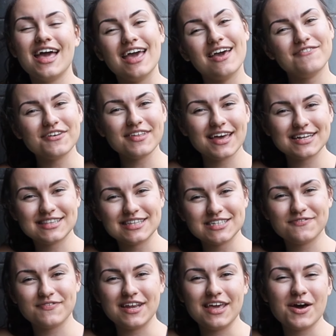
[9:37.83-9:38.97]
If you liked this
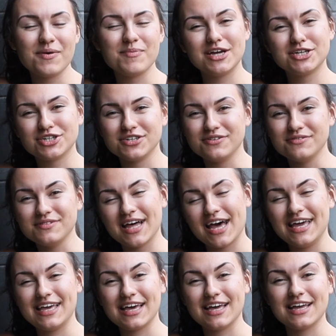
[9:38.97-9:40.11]
video, make sure you
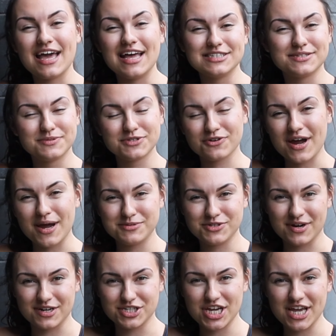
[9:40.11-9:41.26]
like and subscribe
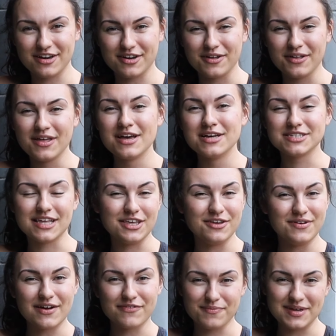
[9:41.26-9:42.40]
to our channel so that you
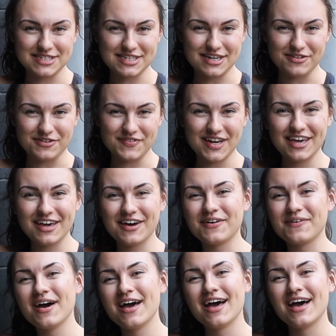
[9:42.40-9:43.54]
never miss another video.